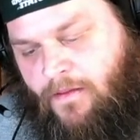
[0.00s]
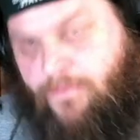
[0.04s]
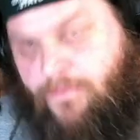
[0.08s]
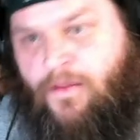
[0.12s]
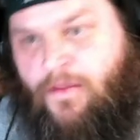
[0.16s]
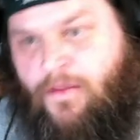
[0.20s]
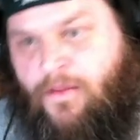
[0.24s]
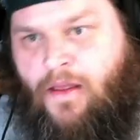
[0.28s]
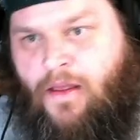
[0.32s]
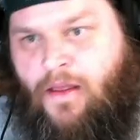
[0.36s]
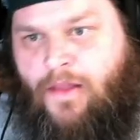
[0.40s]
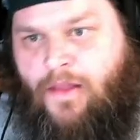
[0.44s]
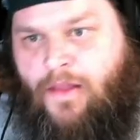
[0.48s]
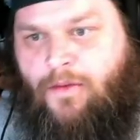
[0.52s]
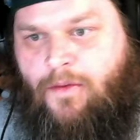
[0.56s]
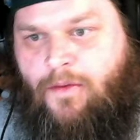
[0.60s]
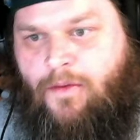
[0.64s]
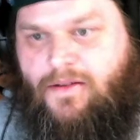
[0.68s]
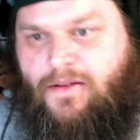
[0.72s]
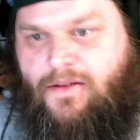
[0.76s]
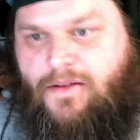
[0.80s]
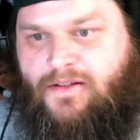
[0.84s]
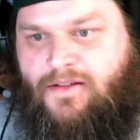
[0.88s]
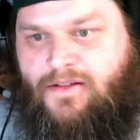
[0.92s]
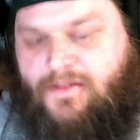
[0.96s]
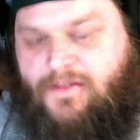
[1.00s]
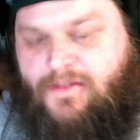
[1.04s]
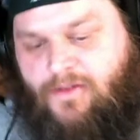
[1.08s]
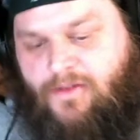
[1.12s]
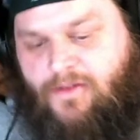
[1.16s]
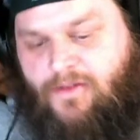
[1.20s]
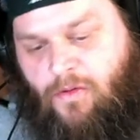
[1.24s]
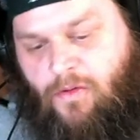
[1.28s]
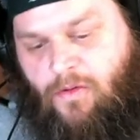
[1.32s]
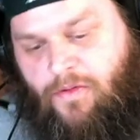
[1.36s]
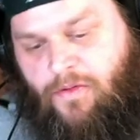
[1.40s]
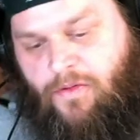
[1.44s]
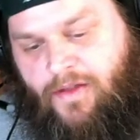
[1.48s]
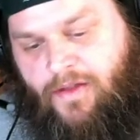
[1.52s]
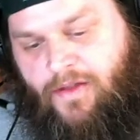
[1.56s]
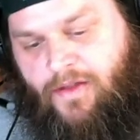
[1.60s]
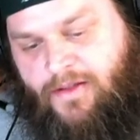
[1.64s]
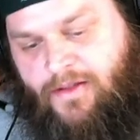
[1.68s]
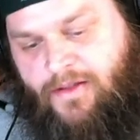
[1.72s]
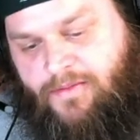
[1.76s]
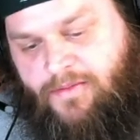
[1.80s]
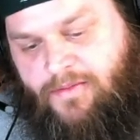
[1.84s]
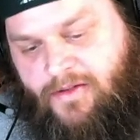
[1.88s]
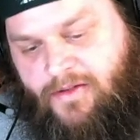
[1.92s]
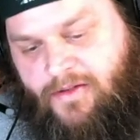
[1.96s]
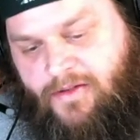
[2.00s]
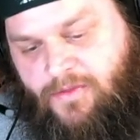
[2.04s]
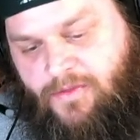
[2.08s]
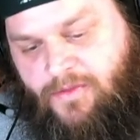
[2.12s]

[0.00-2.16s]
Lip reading: And that would make sense. It's the whole thing is plus 1.